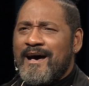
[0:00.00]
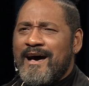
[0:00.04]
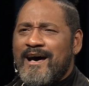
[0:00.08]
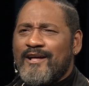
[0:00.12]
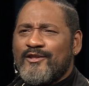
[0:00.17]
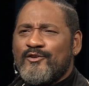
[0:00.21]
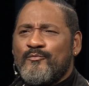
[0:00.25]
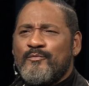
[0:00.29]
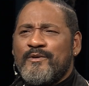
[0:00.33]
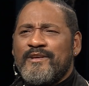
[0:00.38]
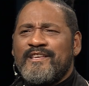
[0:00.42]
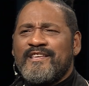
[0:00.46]
how
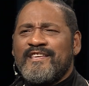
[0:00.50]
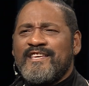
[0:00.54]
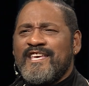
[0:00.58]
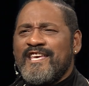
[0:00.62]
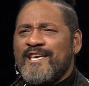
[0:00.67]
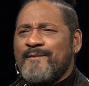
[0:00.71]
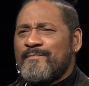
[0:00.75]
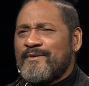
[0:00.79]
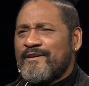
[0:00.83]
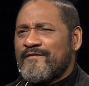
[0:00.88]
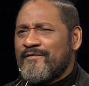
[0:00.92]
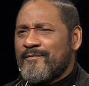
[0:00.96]
do we
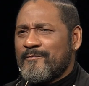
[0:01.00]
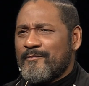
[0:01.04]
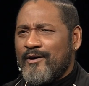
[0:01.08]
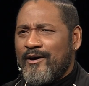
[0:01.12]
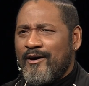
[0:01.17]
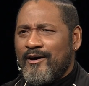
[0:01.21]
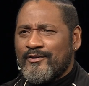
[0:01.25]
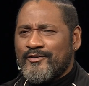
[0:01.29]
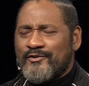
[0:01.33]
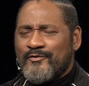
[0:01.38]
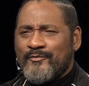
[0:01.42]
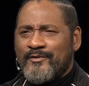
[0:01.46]
keep it from
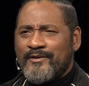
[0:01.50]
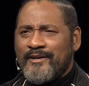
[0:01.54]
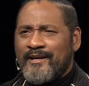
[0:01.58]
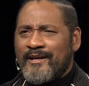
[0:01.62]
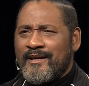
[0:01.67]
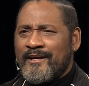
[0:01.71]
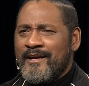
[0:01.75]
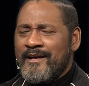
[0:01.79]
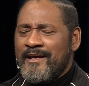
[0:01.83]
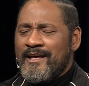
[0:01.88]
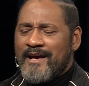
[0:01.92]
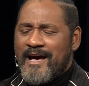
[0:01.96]

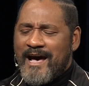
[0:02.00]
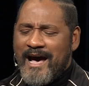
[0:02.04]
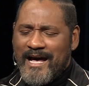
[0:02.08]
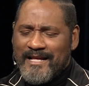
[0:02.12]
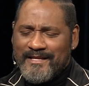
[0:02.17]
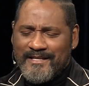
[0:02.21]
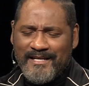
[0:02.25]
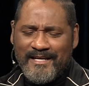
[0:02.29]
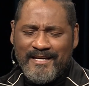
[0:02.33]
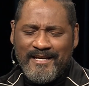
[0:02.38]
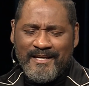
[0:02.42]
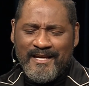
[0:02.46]
altering?
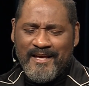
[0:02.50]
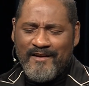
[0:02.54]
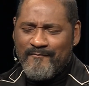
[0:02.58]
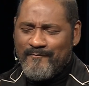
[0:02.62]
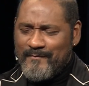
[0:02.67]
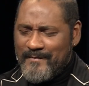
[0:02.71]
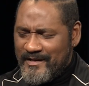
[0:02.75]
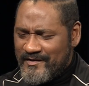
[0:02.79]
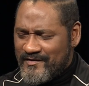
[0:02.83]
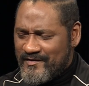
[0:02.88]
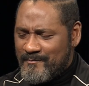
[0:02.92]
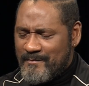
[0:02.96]
Auntie, give
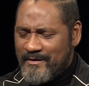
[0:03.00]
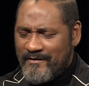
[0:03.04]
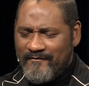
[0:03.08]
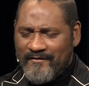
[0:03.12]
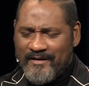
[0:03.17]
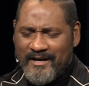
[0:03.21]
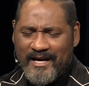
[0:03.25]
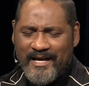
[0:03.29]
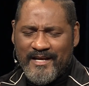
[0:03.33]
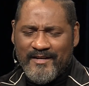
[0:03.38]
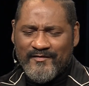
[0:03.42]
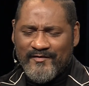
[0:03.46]
me some
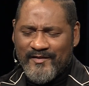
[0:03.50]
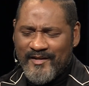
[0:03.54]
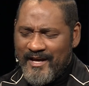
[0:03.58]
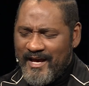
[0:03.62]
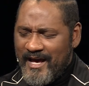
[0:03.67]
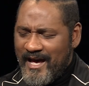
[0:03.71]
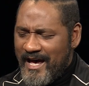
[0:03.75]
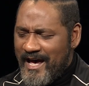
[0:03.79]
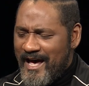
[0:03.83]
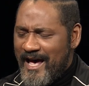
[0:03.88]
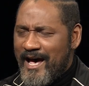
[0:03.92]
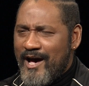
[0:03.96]
advice.
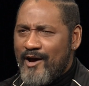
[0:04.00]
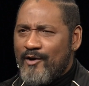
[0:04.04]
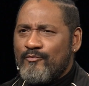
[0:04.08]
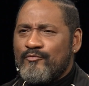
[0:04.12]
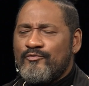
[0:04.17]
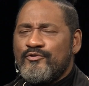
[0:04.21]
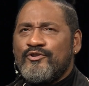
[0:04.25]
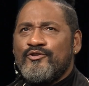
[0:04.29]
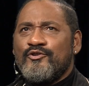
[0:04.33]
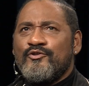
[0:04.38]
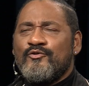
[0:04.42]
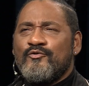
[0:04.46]
How
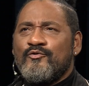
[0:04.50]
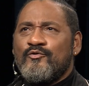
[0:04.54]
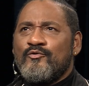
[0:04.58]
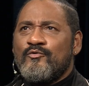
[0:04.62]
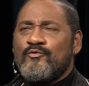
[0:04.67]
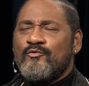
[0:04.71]
do,